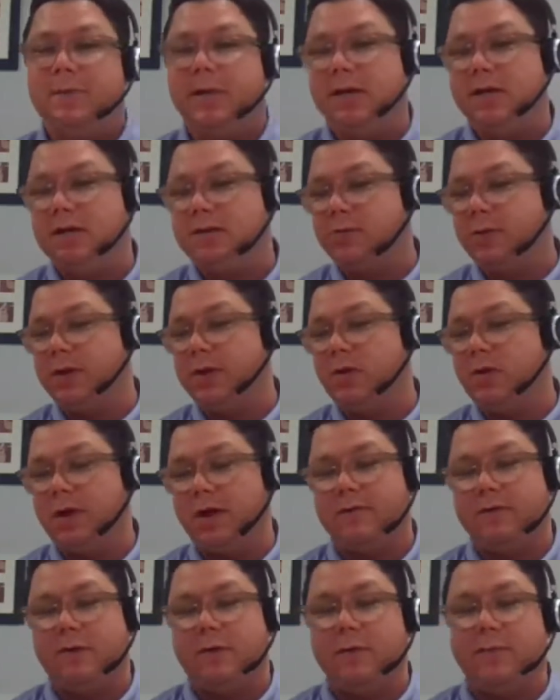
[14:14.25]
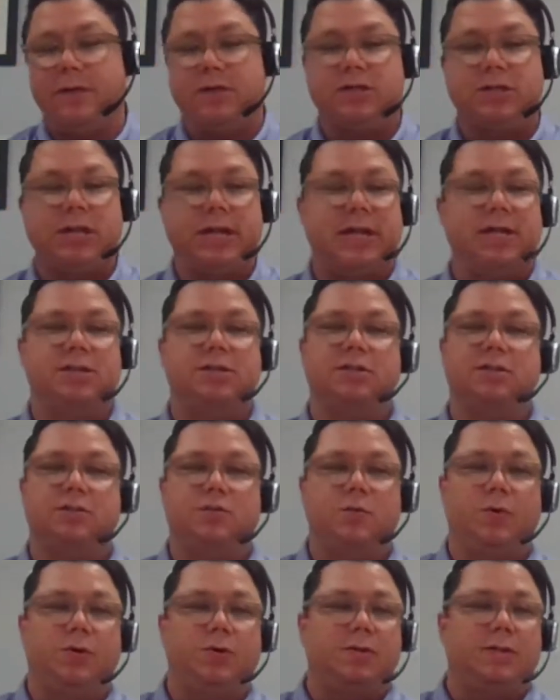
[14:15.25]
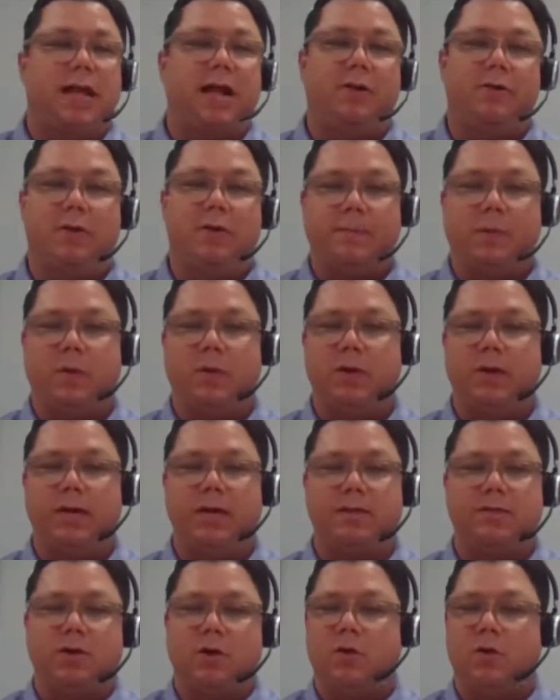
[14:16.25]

because we don't have commission agents, we're salaried employees.